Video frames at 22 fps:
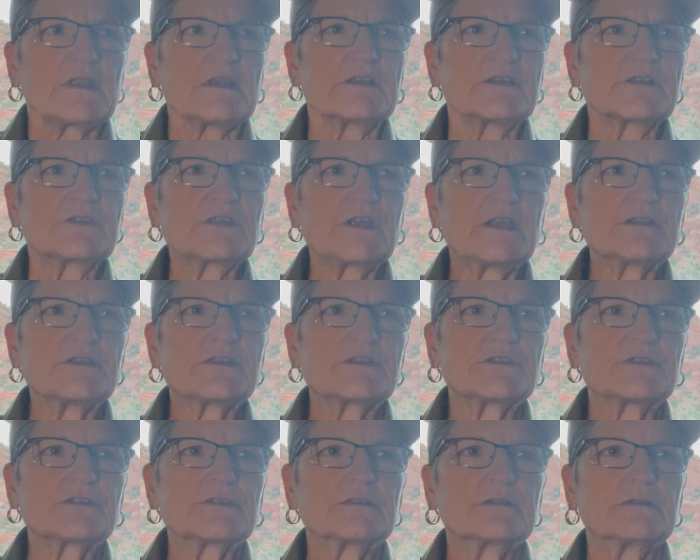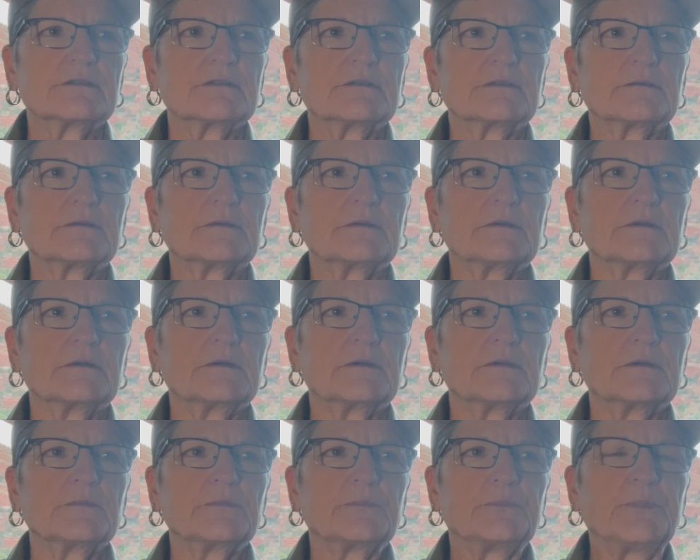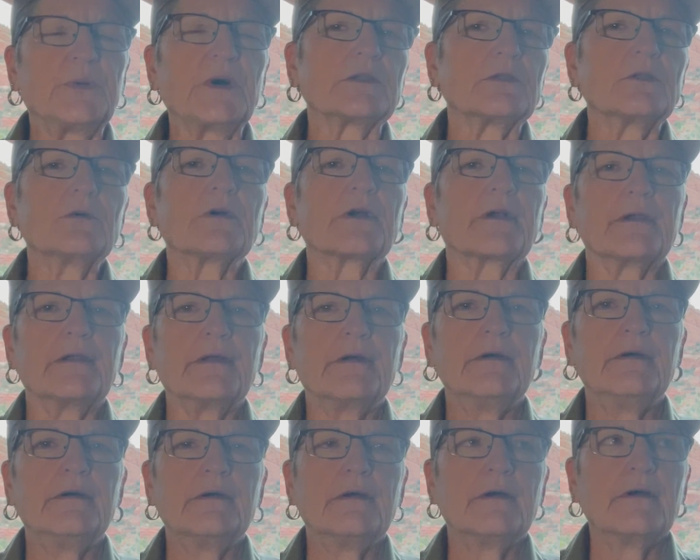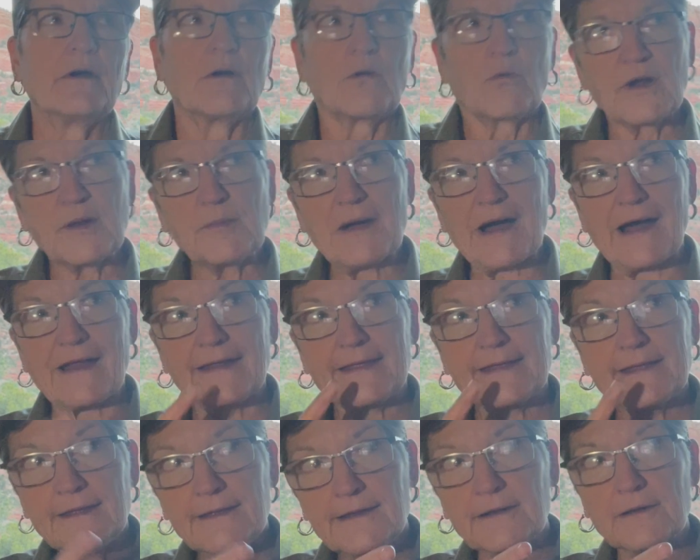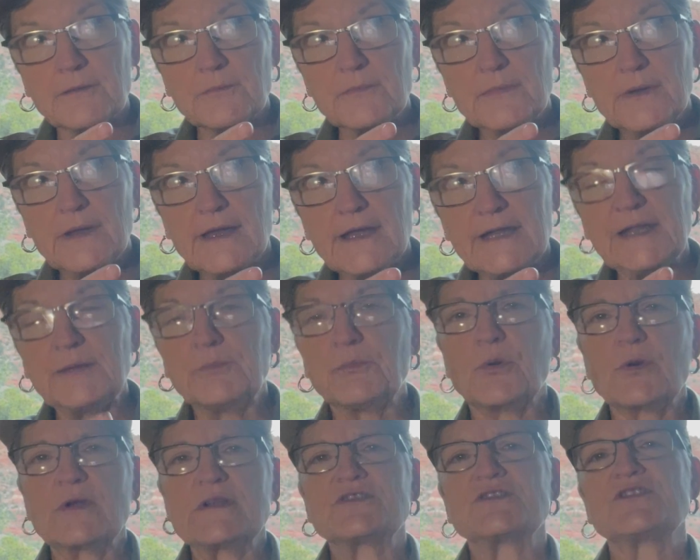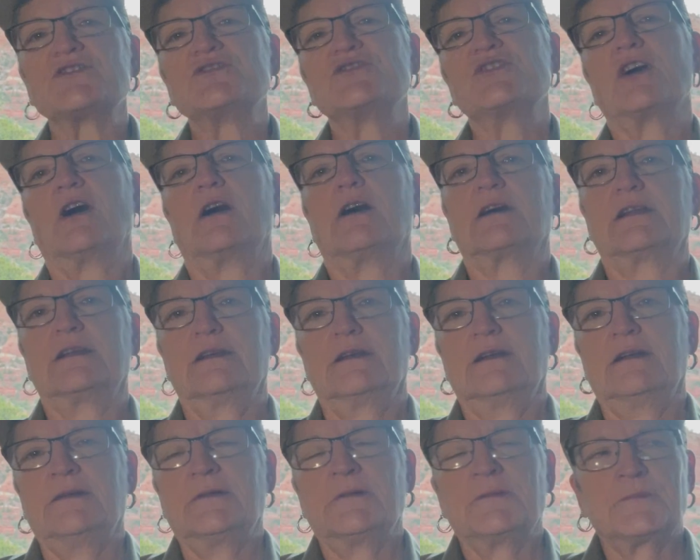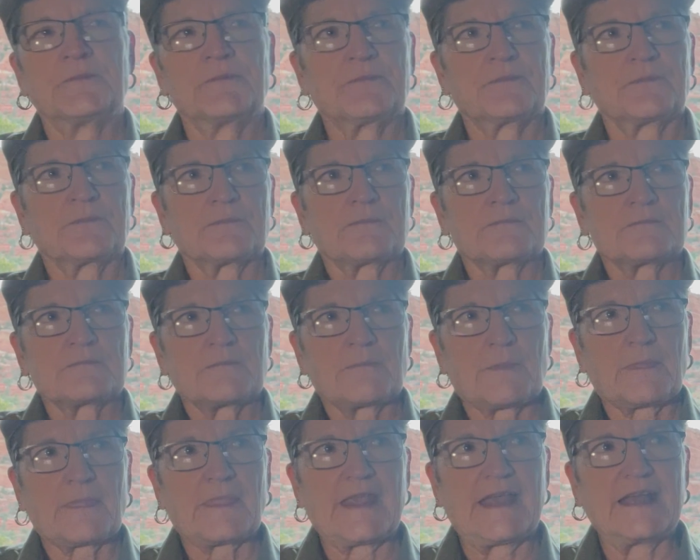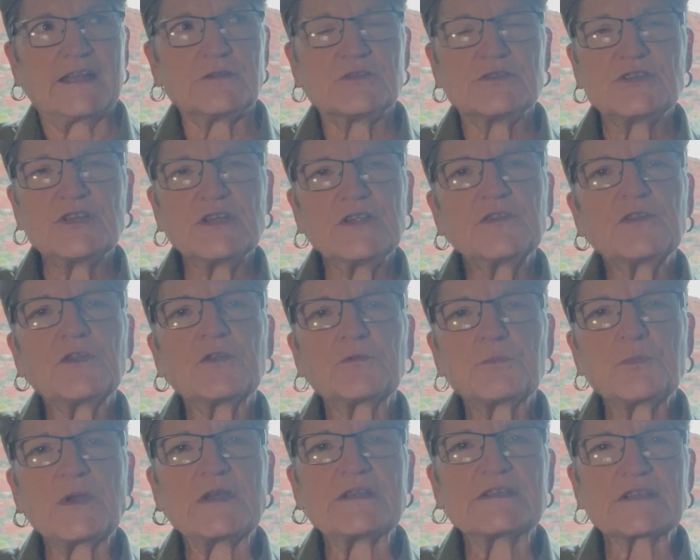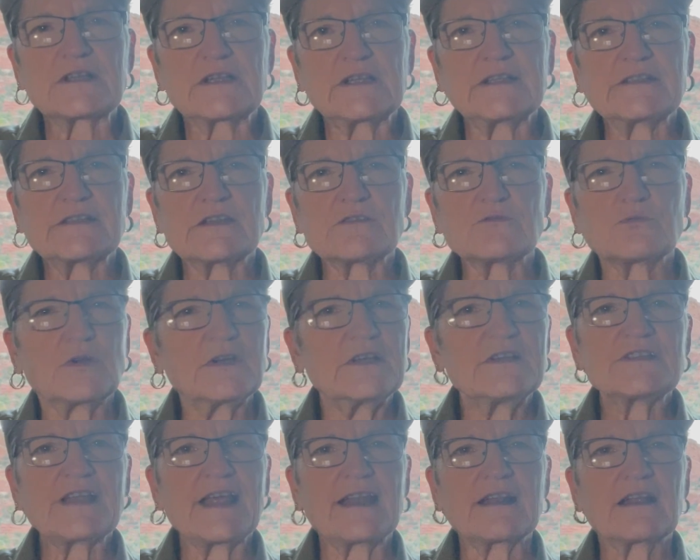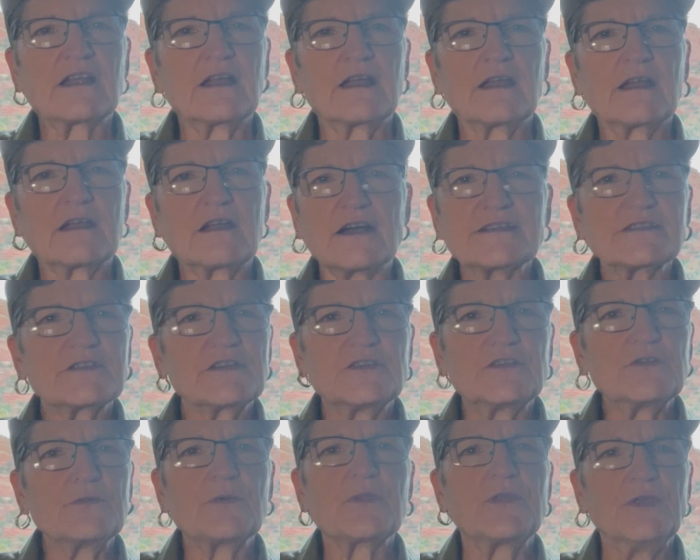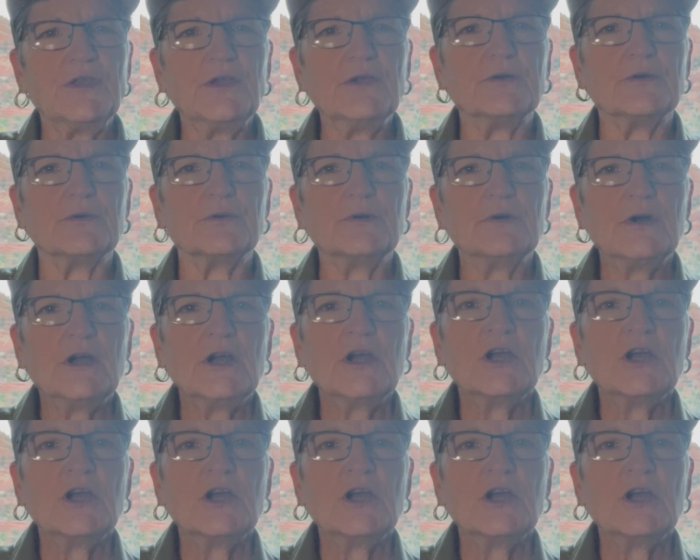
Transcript: says, but Lord, what about him? And he points to John. And Jesus basically says, what has that got to do with you?